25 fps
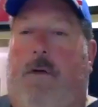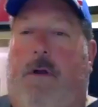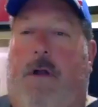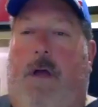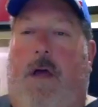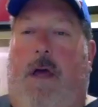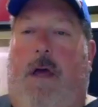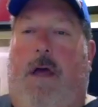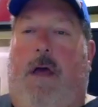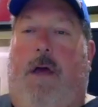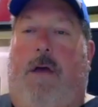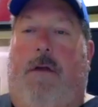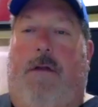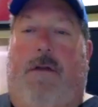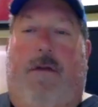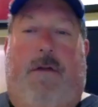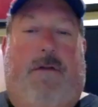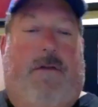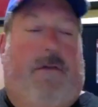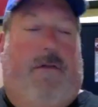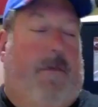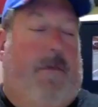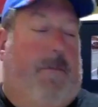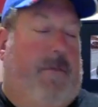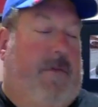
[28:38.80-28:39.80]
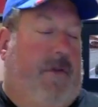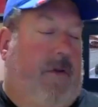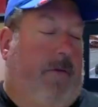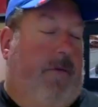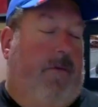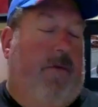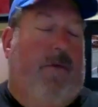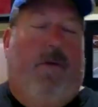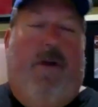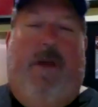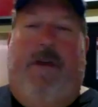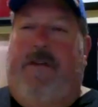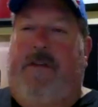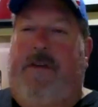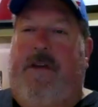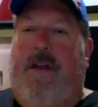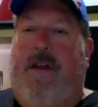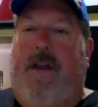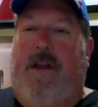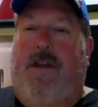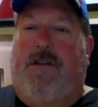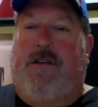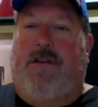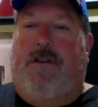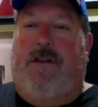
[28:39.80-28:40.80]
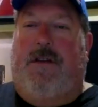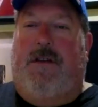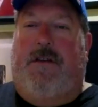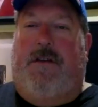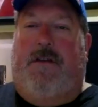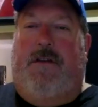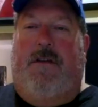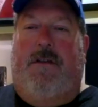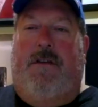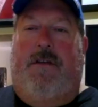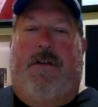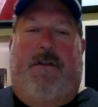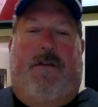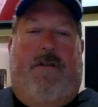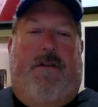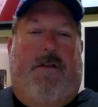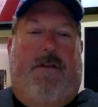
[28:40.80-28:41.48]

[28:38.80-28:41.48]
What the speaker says: and I did some stuff for Racing Nation, so it's